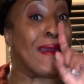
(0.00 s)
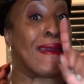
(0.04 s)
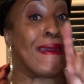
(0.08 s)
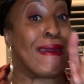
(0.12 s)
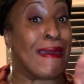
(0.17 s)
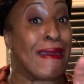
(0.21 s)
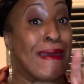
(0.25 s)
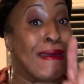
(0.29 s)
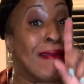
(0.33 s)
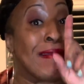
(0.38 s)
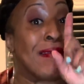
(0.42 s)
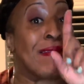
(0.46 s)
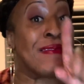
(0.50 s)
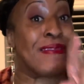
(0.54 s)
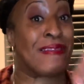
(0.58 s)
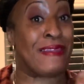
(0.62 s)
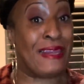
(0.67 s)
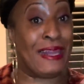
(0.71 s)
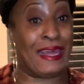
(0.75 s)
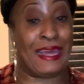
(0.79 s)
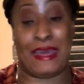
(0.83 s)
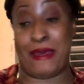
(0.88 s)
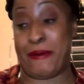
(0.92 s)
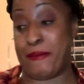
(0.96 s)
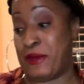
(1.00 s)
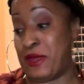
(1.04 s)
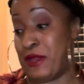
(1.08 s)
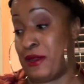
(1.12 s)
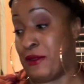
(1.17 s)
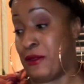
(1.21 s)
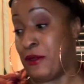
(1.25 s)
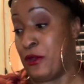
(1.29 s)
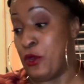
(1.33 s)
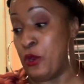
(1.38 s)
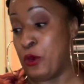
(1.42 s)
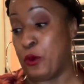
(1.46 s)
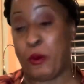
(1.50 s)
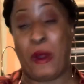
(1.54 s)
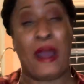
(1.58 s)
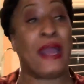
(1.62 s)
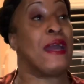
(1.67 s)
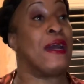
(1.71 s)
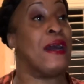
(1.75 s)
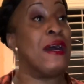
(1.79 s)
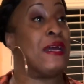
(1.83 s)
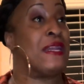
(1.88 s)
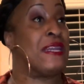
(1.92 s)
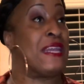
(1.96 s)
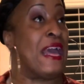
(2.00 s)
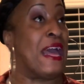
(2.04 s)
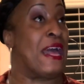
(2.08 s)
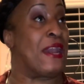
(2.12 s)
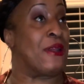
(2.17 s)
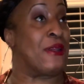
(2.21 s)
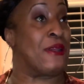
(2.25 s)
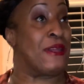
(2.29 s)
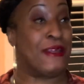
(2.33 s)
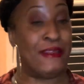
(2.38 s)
and slamming. Right, huh, Natalie?